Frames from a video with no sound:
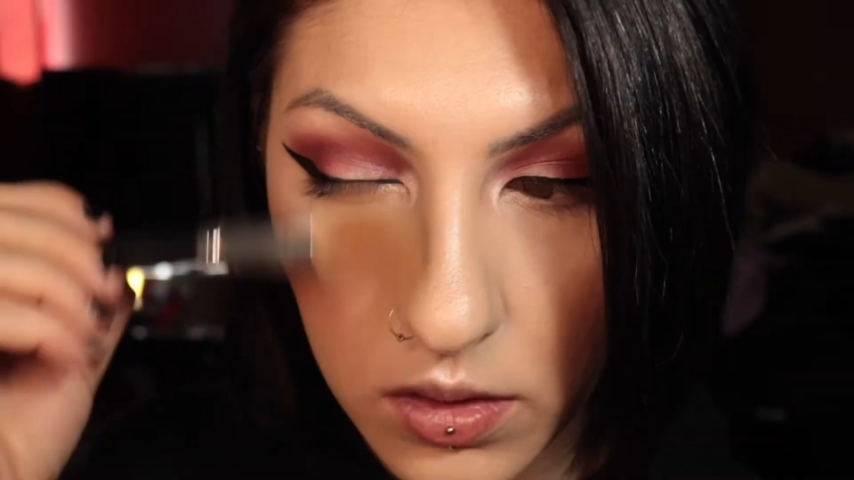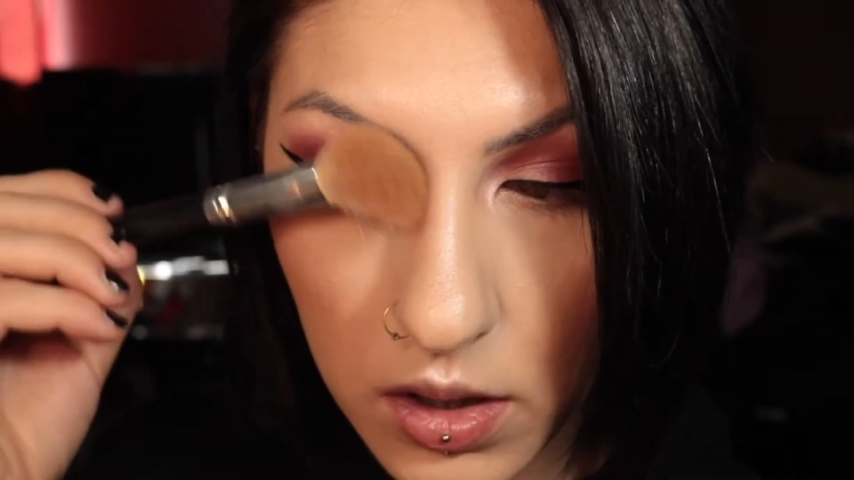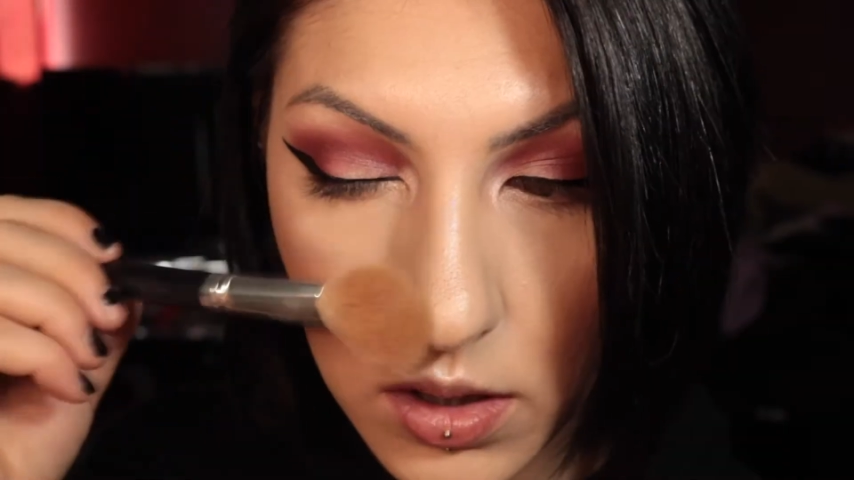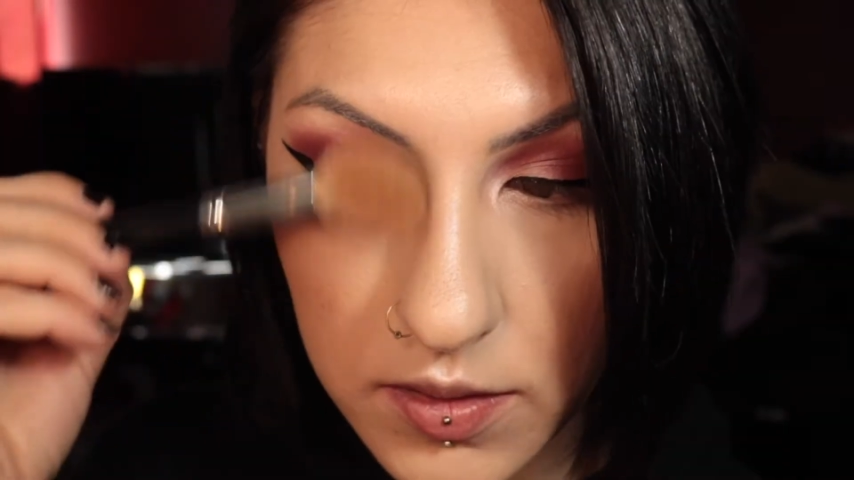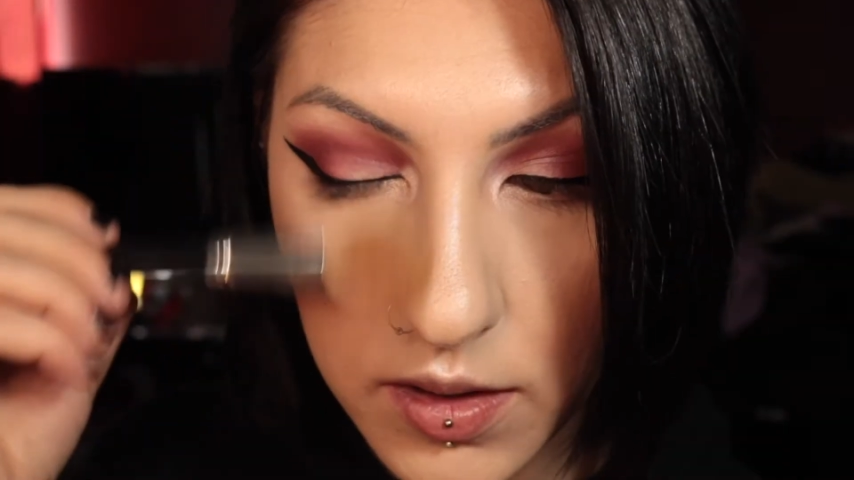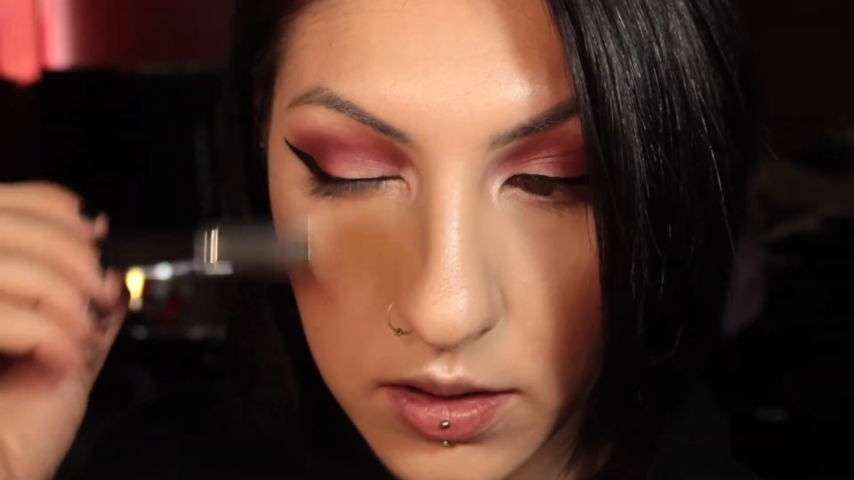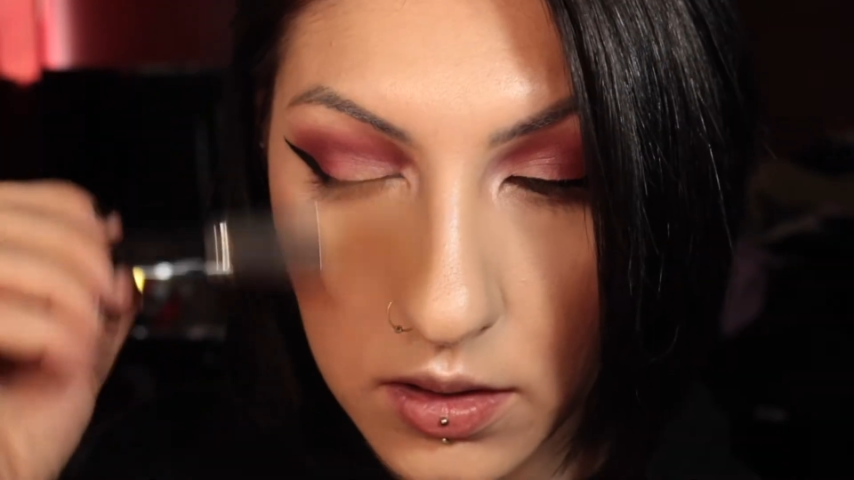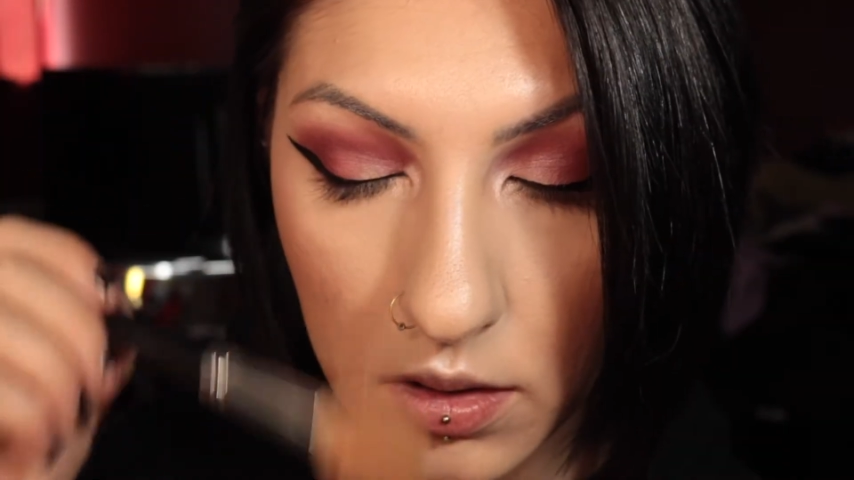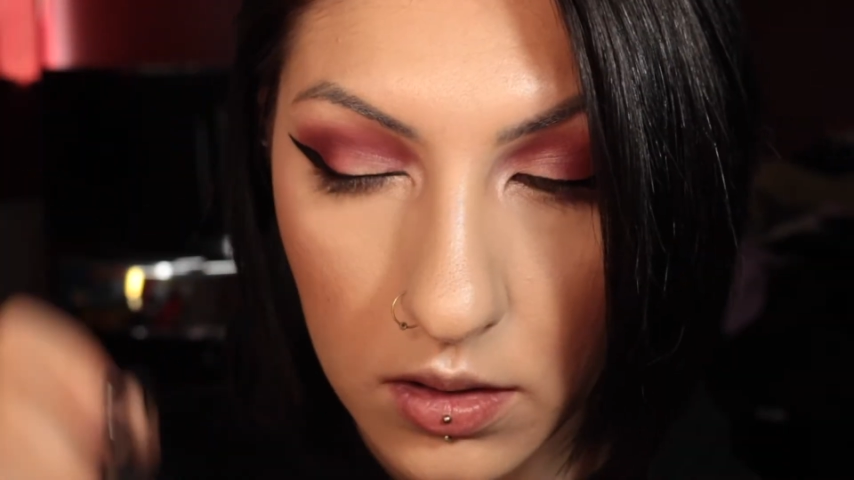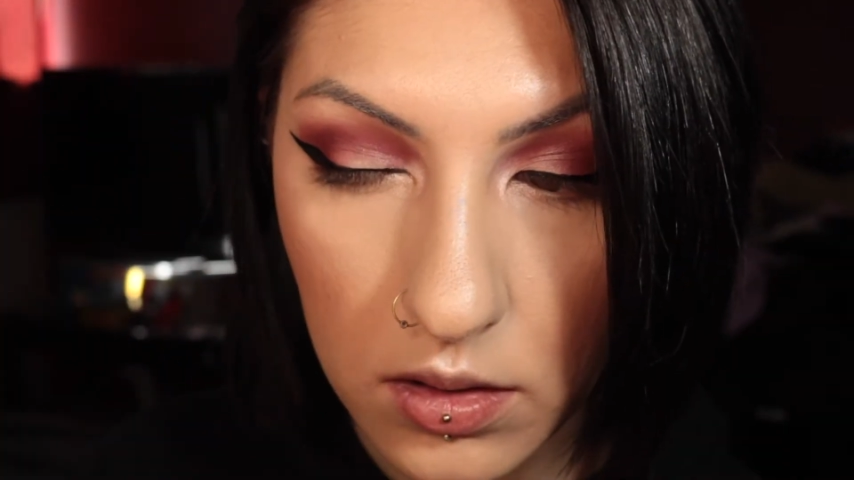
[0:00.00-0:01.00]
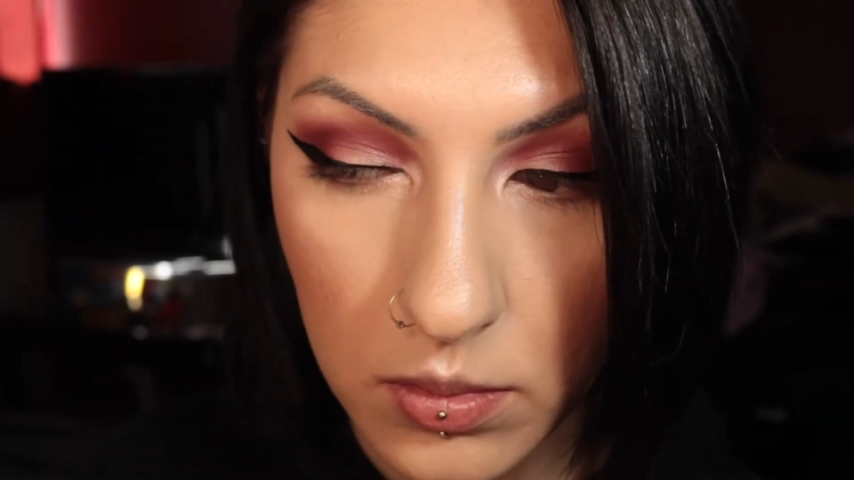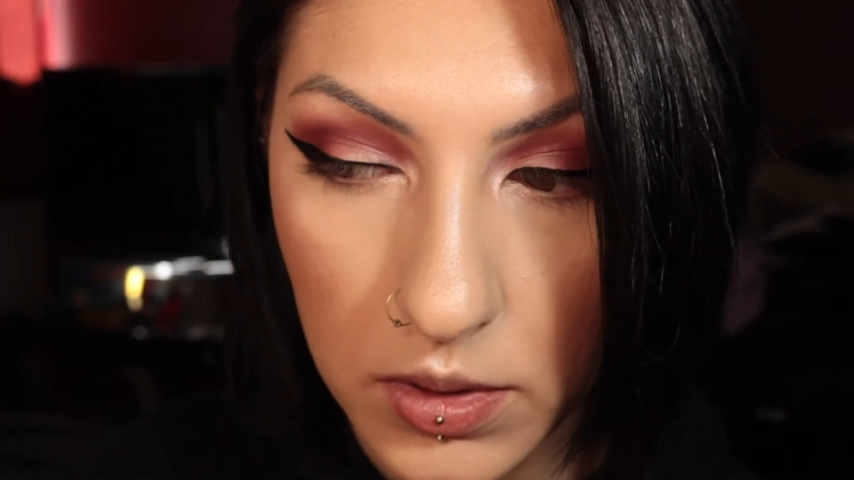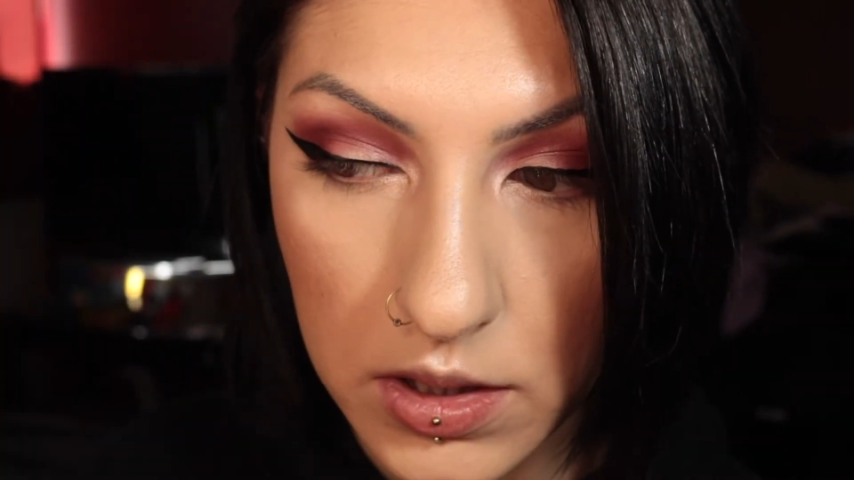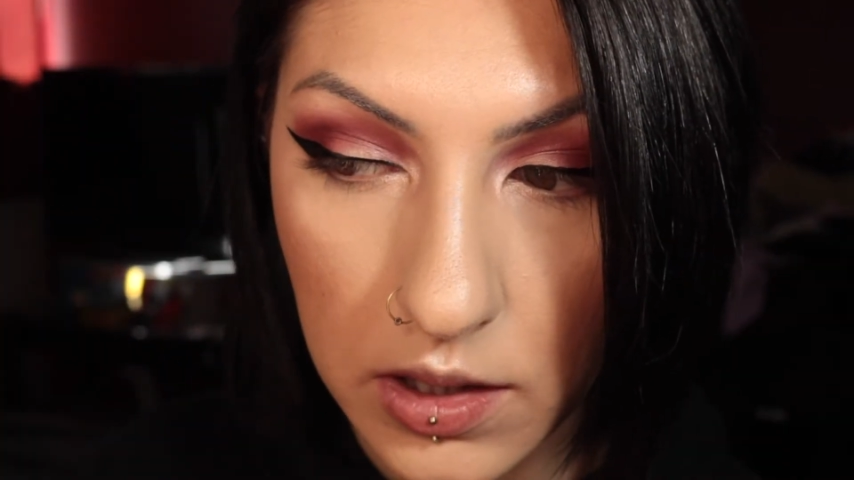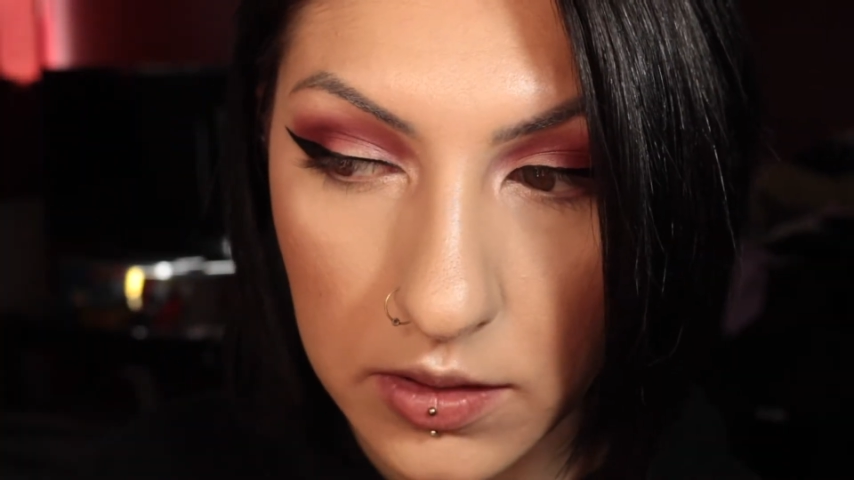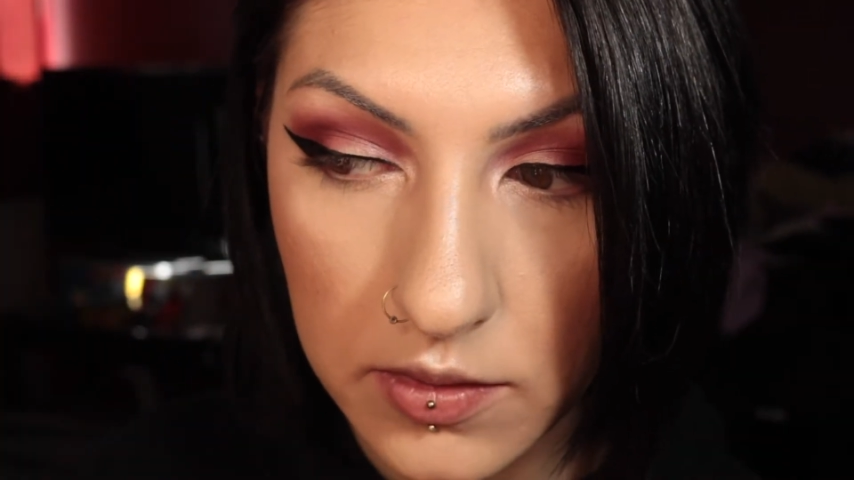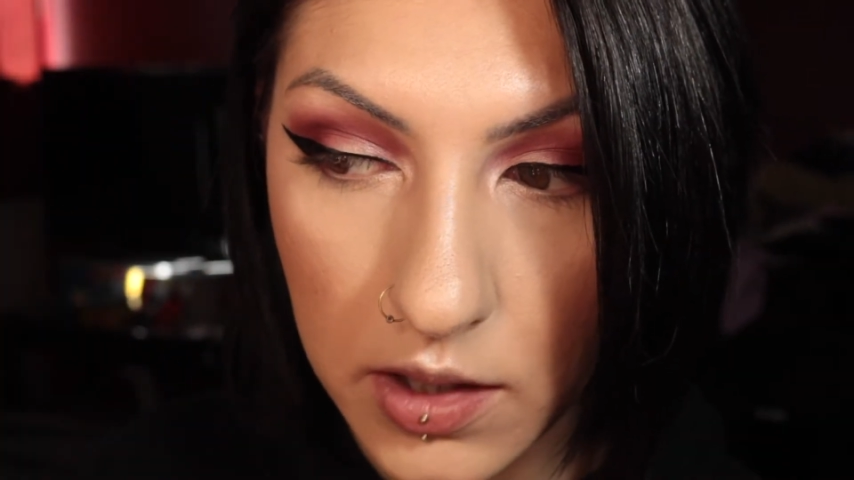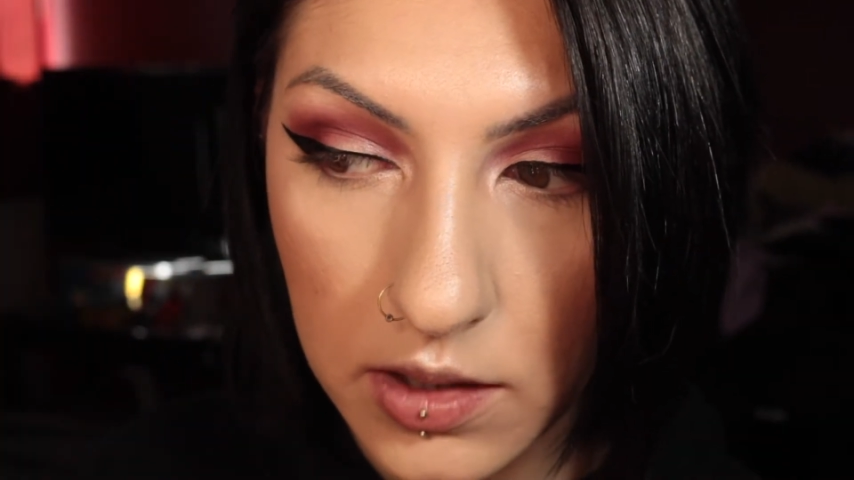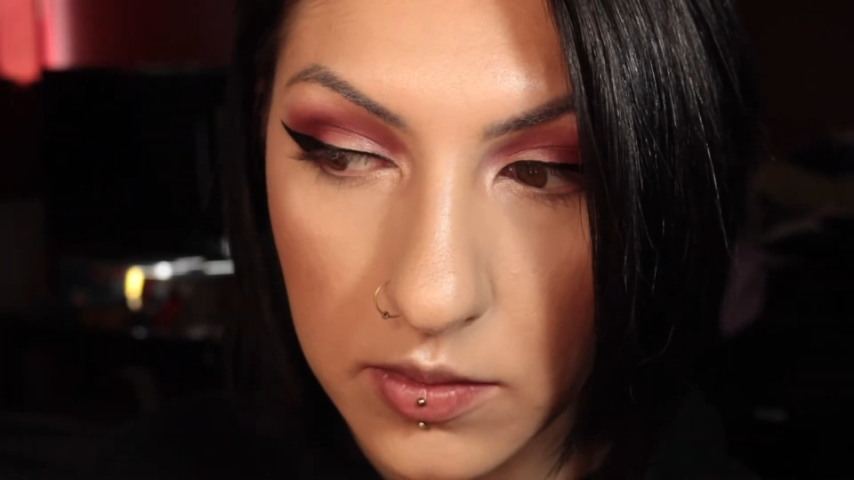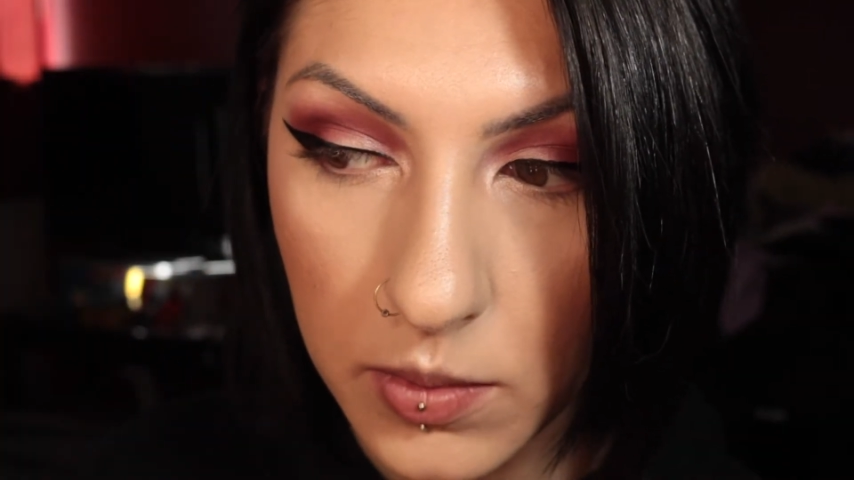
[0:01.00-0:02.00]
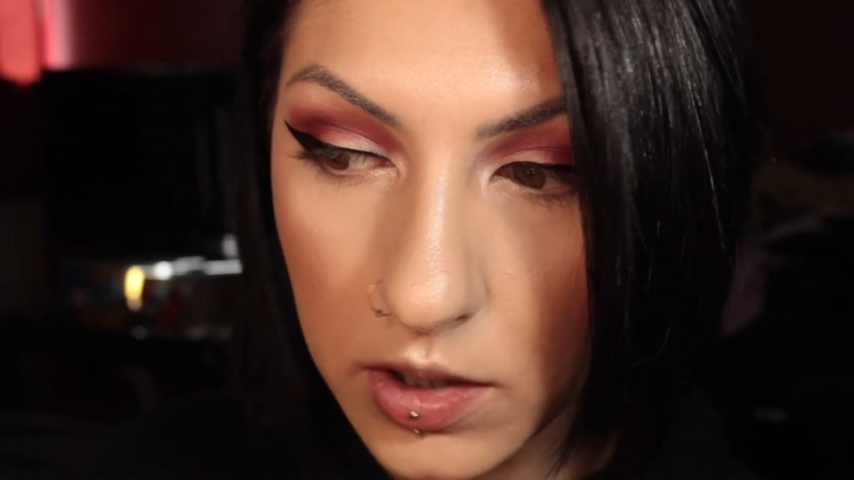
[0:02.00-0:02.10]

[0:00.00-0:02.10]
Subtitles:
And then I take it a little bit down the sides of my